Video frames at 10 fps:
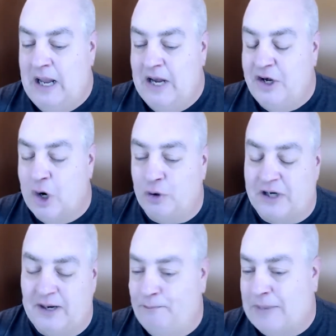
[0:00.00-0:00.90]
Don't
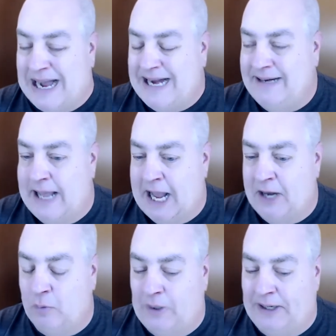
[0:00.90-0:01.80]
combine
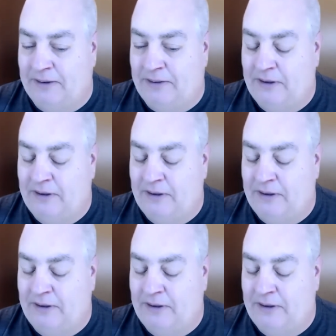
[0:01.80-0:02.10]
that with